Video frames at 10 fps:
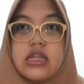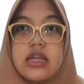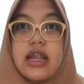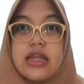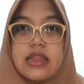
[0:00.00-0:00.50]

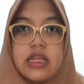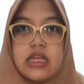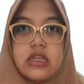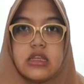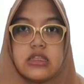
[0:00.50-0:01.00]

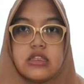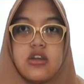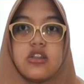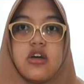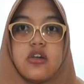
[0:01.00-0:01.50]
Writing is
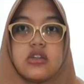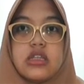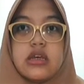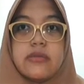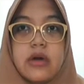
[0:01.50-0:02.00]
not
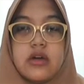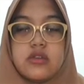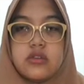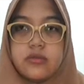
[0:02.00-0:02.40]
only about